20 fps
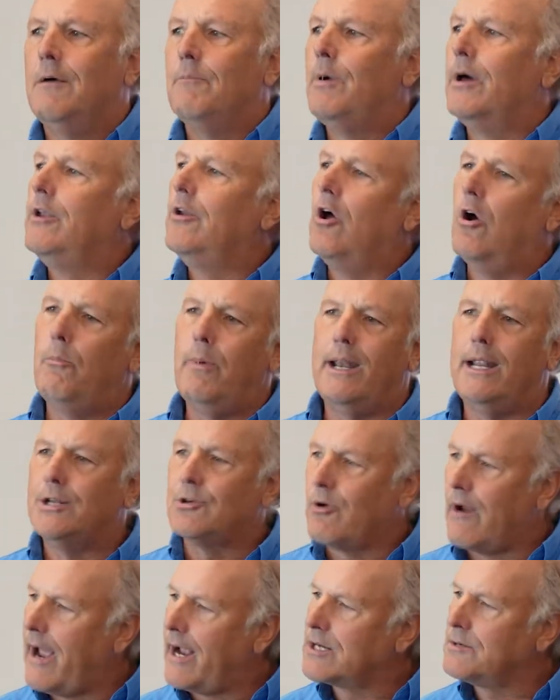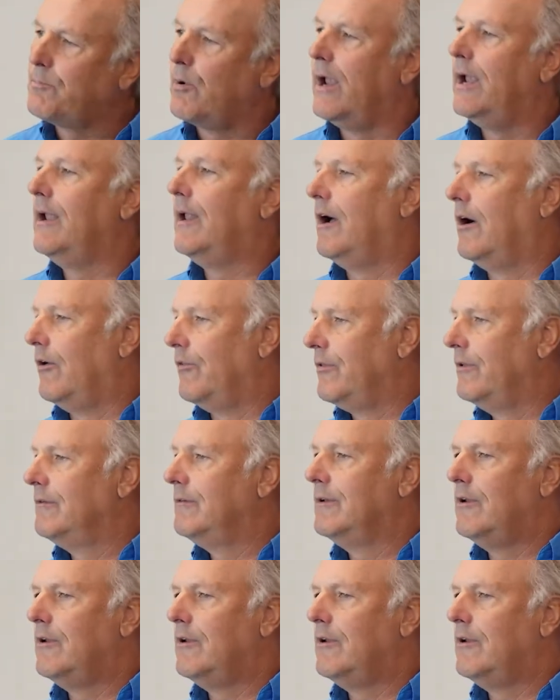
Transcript: But nobody tracks brain health.